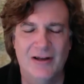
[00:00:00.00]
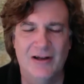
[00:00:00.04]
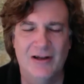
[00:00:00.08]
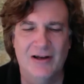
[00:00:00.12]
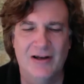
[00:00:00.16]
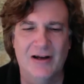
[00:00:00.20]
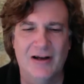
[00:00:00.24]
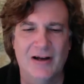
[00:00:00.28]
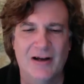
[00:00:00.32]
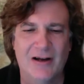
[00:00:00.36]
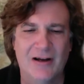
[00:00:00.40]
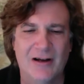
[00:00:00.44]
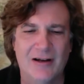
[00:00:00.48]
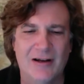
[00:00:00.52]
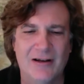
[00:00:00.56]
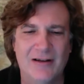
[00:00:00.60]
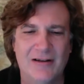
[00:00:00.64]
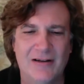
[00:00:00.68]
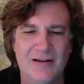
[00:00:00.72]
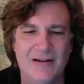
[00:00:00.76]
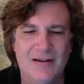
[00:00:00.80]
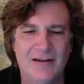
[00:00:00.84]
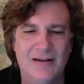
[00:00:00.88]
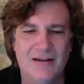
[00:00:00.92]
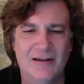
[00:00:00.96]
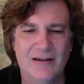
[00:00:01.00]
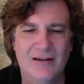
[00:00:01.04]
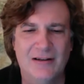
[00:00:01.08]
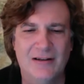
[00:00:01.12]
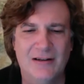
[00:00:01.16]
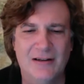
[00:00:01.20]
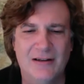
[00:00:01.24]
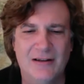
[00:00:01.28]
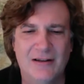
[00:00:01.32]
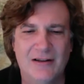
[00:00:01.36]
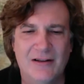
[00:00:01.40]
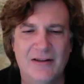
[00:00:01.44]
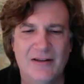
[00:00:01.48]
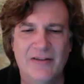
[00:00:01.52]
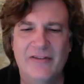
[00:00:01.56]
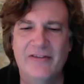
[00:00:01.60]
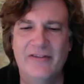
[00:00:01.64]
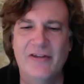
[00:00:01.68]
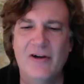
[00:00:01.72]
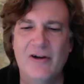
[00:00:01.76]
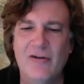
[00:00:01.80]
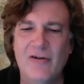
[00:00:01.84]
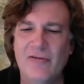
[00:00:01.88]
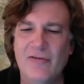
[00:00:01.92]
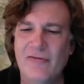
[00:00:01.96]
Uh,
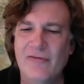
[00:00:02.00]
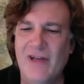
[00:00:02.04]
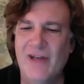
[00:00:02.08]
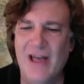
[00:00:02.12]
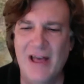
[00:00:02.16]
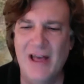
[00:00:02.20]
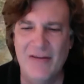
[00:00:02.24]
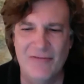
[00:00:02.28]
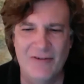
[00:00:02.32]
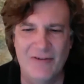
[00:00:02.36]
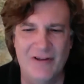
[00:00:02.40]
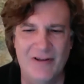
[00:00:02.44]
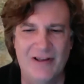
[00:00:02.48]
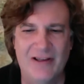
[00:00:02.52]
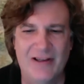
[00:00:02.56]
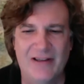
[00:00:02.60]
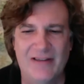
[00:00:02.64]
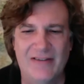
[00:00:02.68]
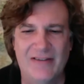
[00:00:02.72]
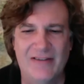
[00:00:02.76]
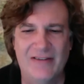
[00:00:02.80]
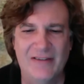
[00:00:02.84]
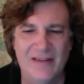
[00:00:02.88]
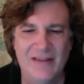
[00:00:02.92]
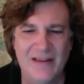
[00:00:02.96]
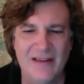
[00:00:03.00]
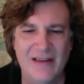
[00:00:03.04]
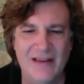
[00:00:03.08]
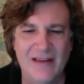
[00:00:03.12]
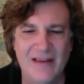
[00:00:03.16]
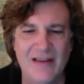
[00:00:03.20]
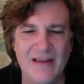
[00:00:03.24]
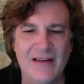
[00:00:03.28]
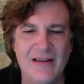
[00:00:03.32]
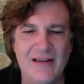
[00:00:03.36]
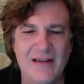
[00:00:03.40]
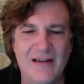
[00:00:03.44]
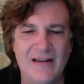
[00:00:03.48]
Self-efficacy